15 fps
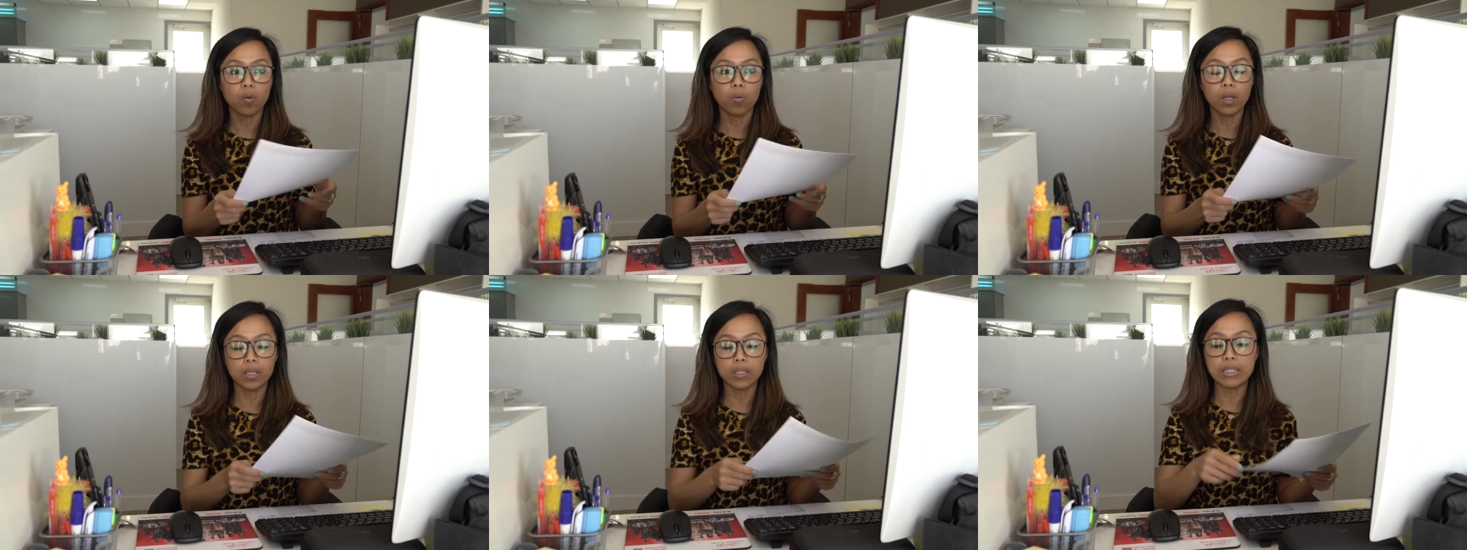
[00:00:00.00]

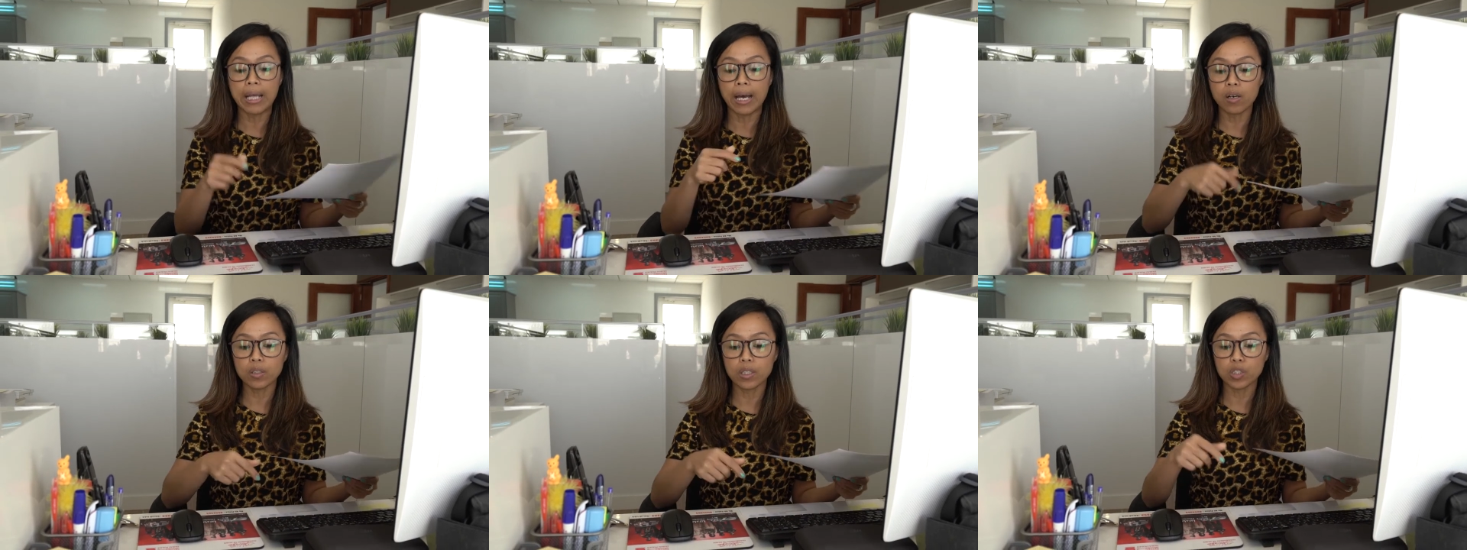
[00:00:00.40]
Well,
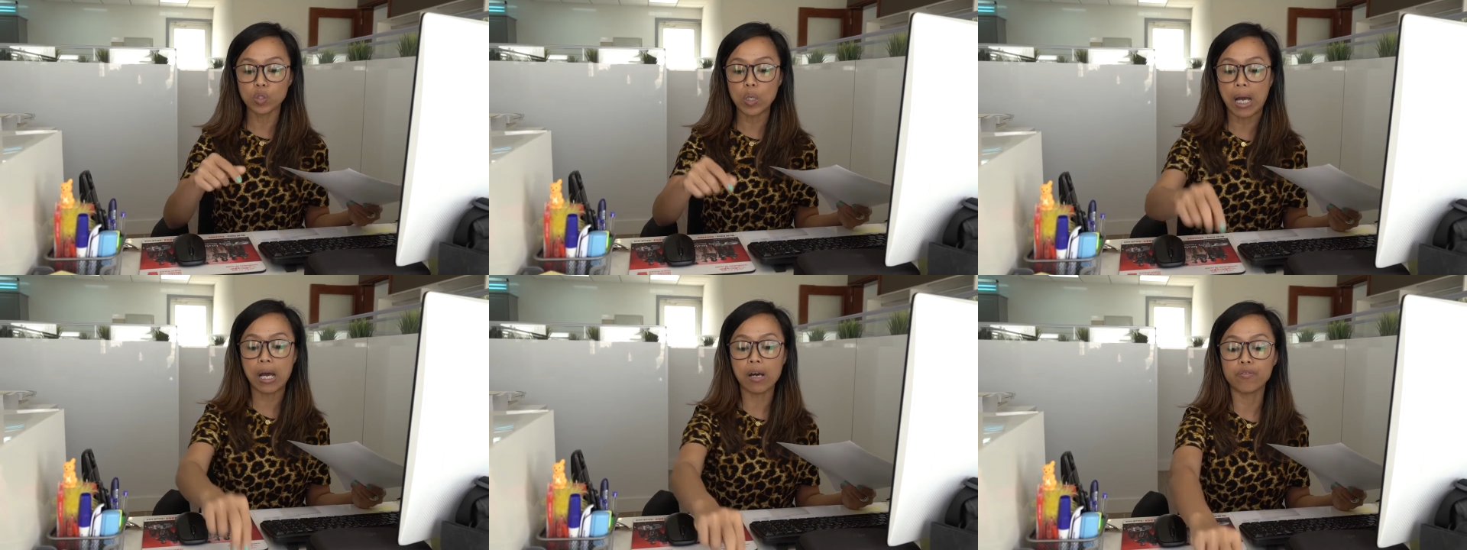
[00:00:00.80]
now that
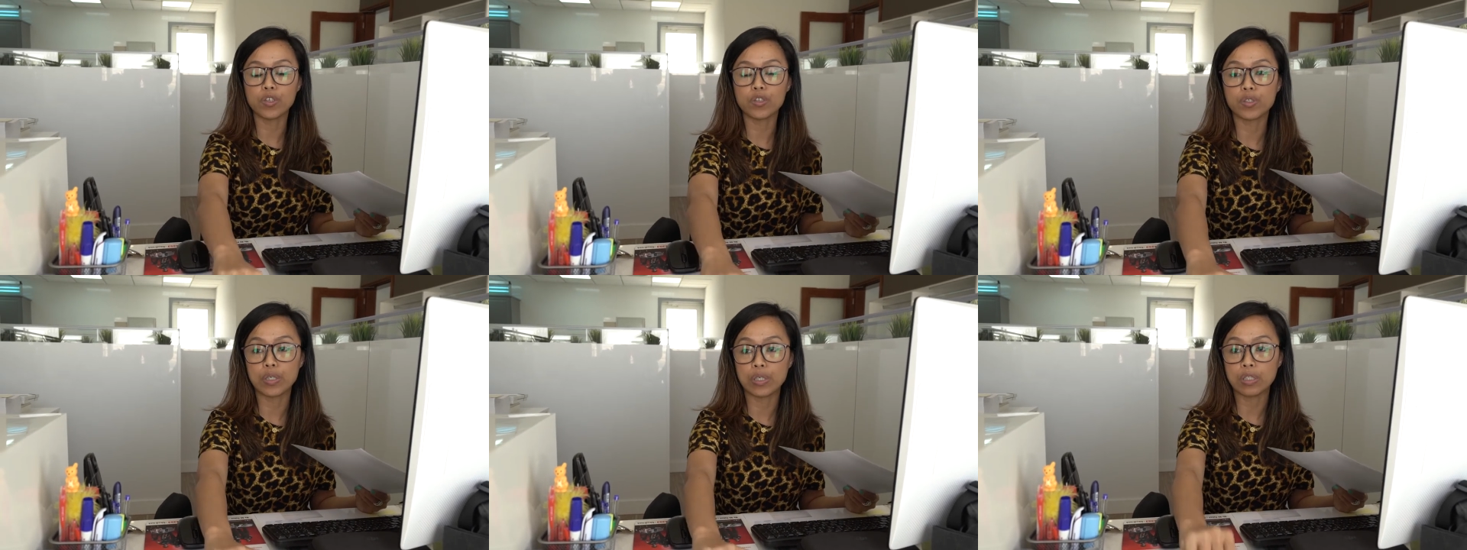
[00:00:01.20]
you have
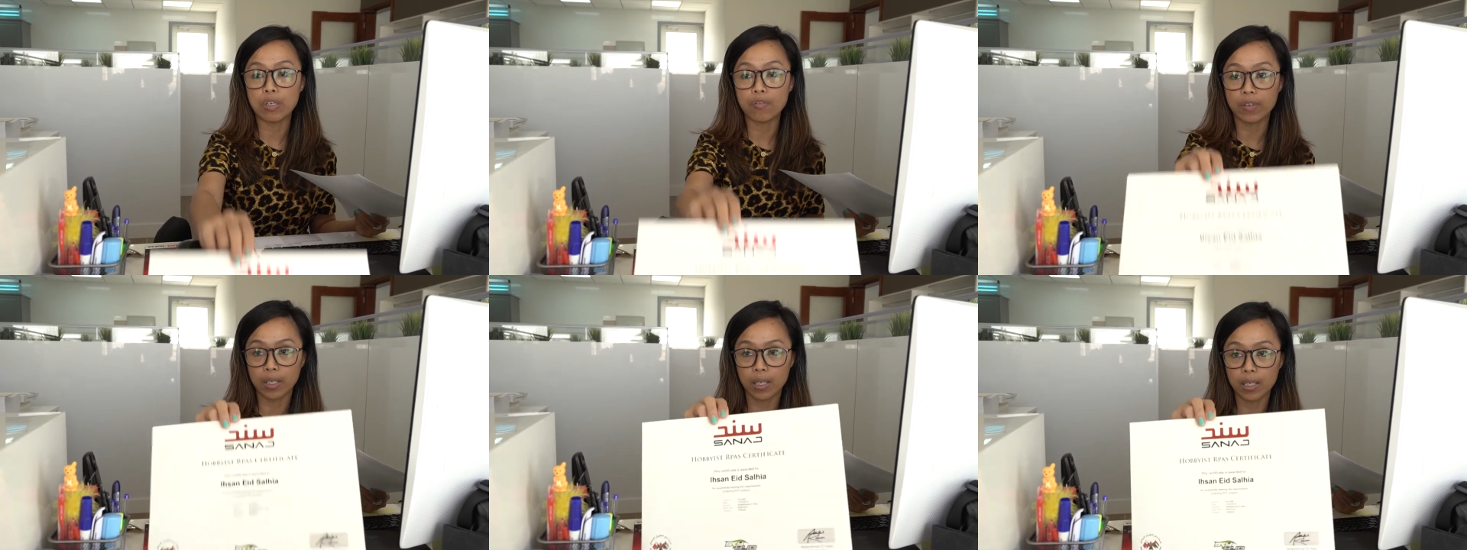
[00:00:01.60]
your
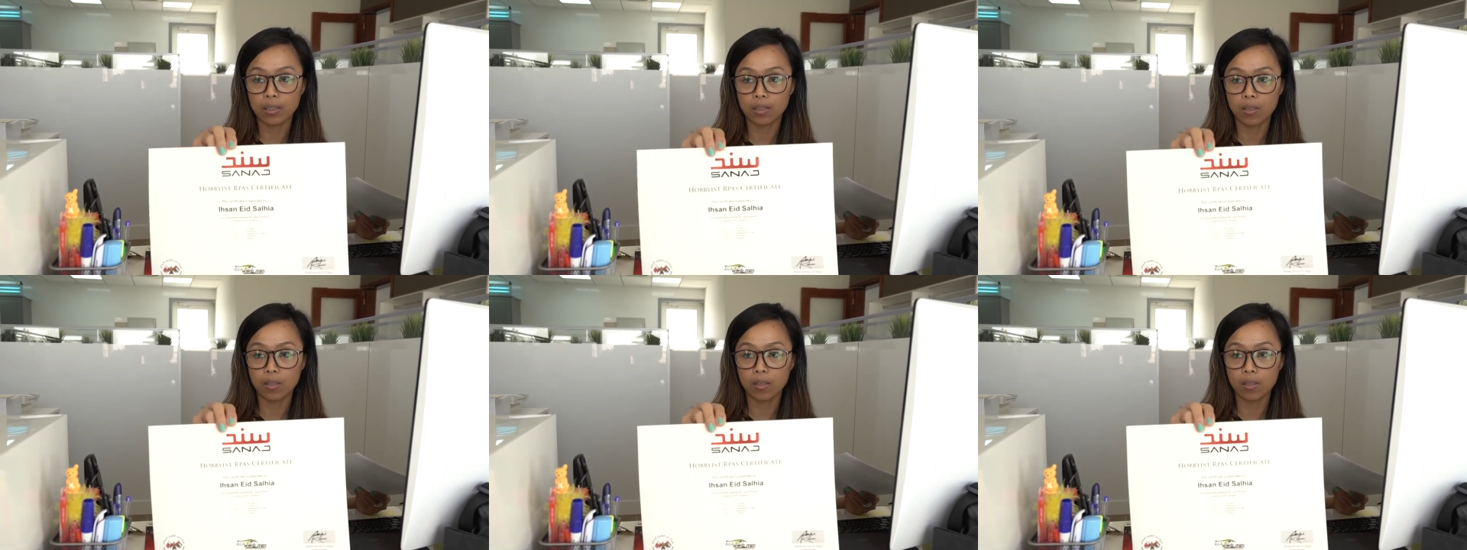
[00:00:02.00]
certificate,